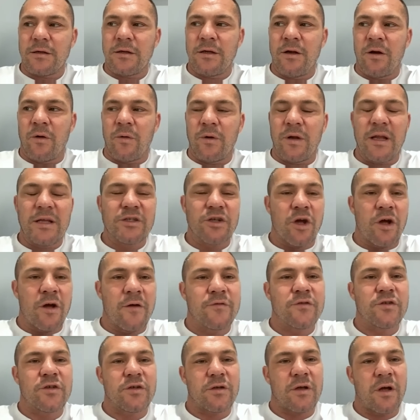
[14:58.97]
you know,
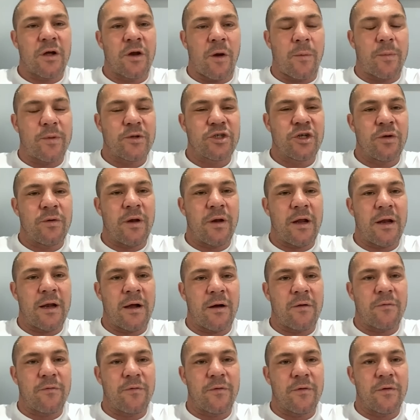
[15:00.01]
deserves an opportunity
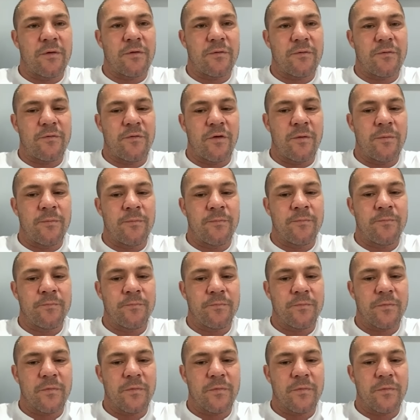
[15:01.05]
now for, from